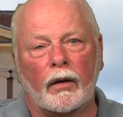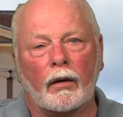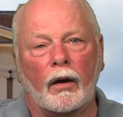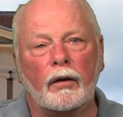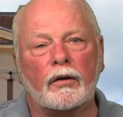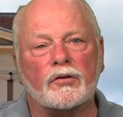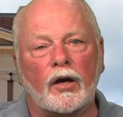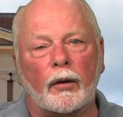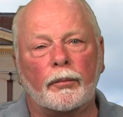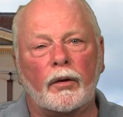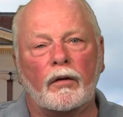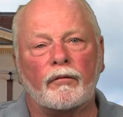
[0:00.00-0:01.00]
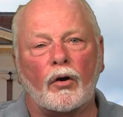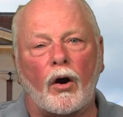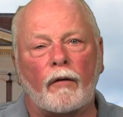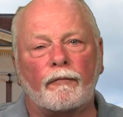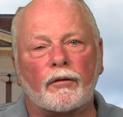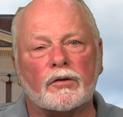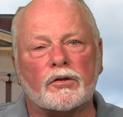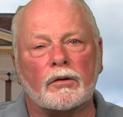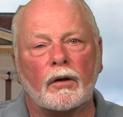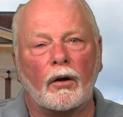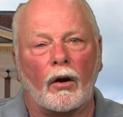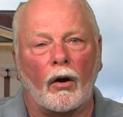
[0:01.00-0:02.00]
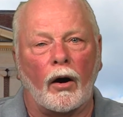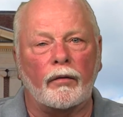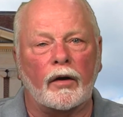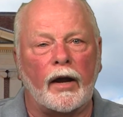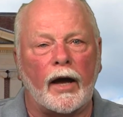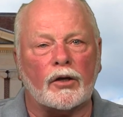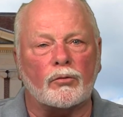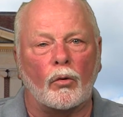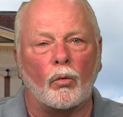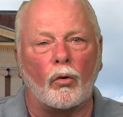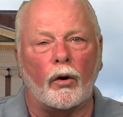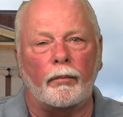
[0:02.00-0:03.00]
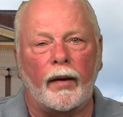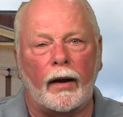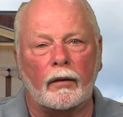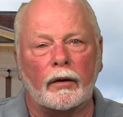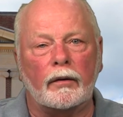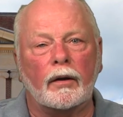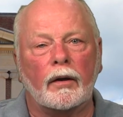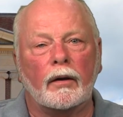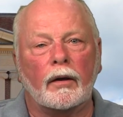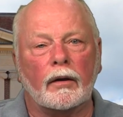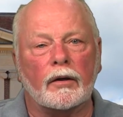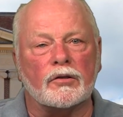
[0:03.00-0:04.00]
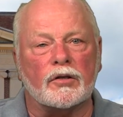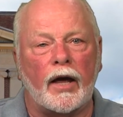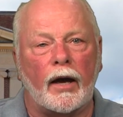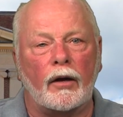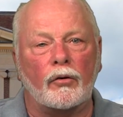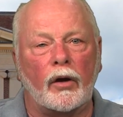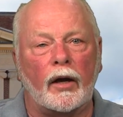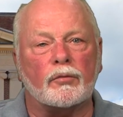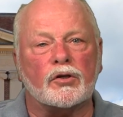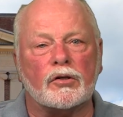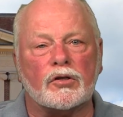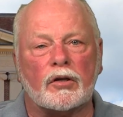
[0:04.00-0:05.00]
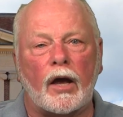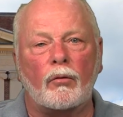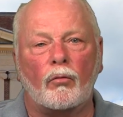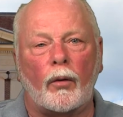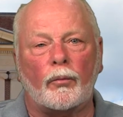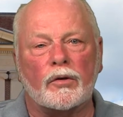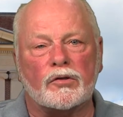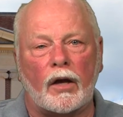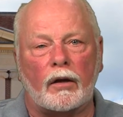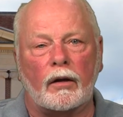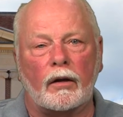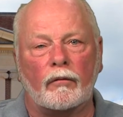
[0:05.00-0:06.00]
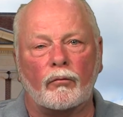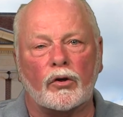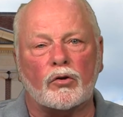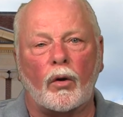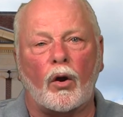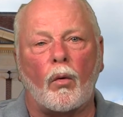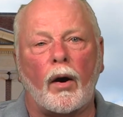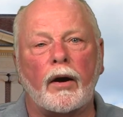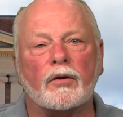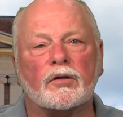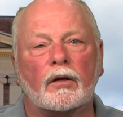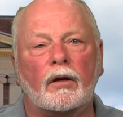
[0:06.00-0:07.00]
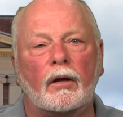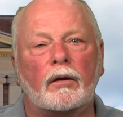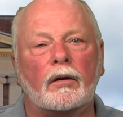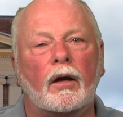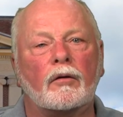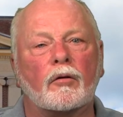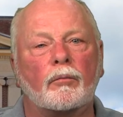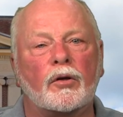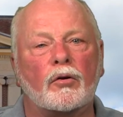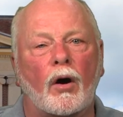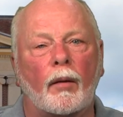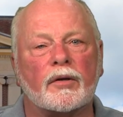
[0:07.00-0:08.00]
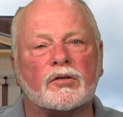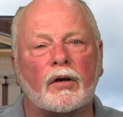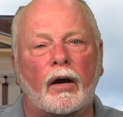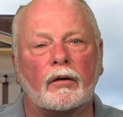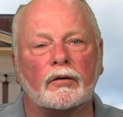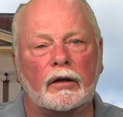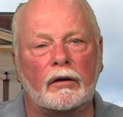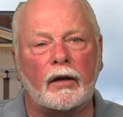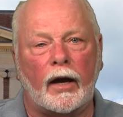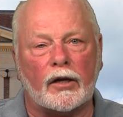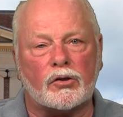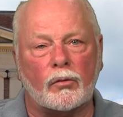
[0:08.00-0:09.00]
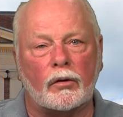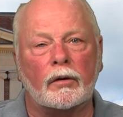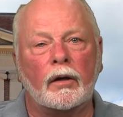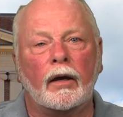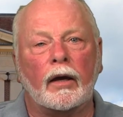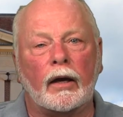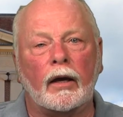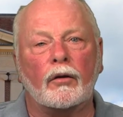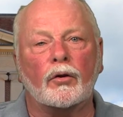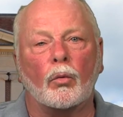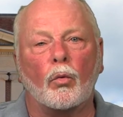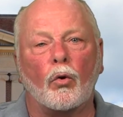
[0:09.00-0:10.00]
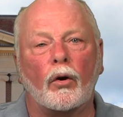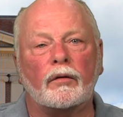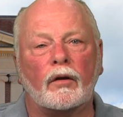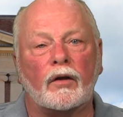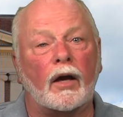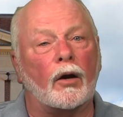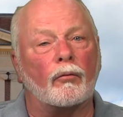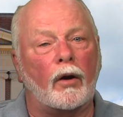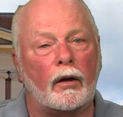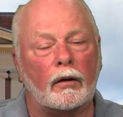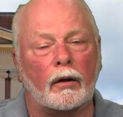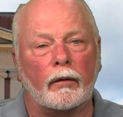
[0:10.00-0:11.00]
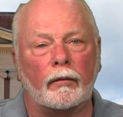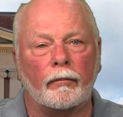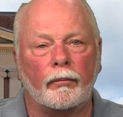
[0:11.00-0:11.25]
An example of an office on the Nashua ward ballot is New Hampshire State Representative, which requires the candidate to be domiciled in Nashua and the ward that they are running in.